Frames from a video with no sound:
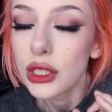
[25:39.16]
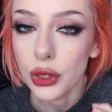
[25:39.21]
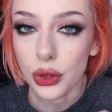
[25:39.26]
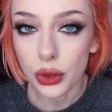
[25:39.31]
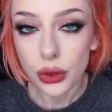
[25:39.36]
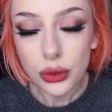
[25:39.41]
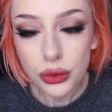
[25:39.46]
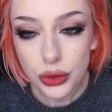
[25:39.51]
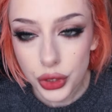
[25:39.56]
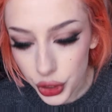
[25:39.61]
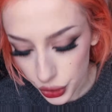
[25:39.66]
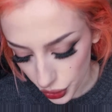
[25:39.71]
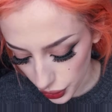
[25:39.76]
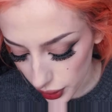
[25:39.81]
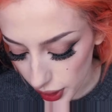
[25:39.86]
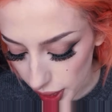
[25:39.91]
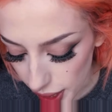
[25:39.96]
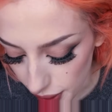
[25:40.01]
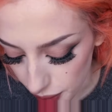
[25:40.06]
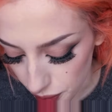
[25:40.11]
gold
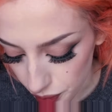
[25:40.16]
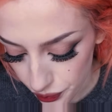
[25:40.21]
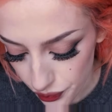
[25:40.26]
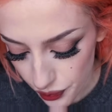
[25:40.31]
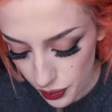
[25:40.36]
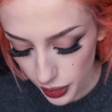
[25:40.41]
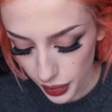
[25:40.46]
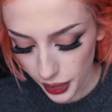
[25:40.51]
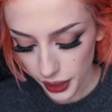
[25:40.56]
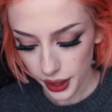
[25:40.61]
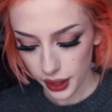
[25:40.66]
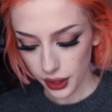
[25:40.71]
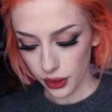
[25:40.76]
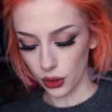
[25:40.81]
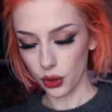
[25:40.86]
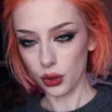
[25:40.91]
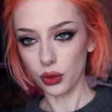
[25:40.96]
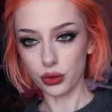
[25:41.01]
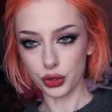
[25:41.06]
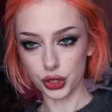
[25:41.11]
jewellery,
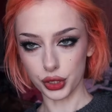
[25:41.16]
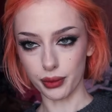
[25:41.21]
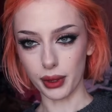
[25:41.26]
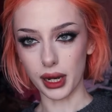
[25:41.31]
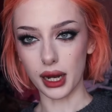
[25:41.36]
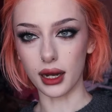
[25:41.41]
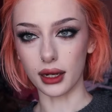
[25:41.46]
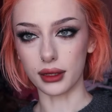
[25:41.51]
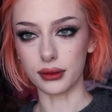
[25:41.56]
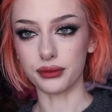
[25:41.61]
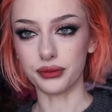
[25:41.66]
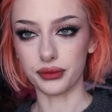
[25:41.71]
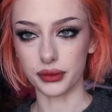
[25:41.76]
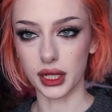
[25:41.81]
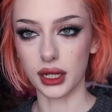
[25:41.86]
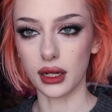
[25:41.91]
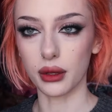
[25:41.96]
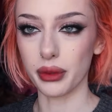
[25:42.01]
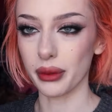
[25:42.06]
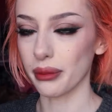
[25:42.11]
the whole shebang,
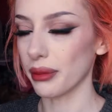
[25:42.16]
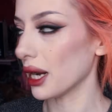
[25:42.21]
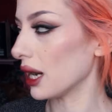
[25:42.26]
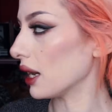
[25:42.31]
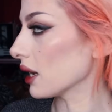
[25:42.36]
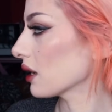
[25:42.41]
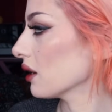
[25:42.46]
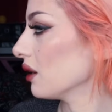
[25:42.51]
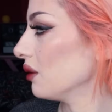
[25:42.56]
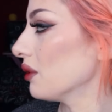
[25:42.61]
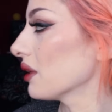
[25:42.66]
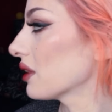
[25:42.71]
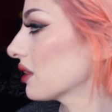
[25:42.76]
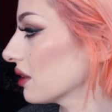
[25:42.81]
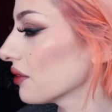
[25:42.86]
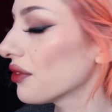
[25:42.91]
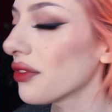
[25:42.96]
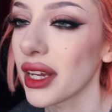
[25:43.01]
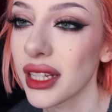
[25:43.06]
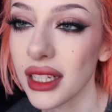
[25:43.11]
and I'll be back with
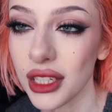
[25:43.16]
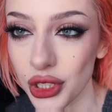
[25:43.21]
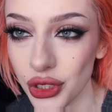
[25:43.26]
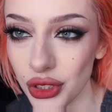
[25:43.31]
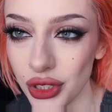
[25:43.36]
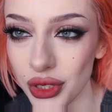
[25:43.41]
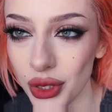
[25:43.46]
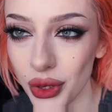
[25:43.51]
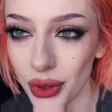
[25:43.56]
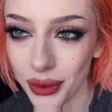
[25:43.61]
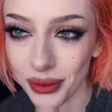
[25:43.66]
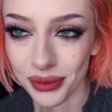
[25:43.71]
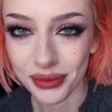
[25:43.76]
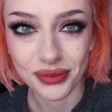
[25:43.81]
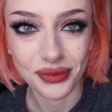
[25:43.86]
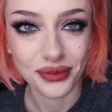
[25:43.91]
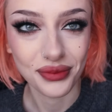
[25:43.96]
the finished result.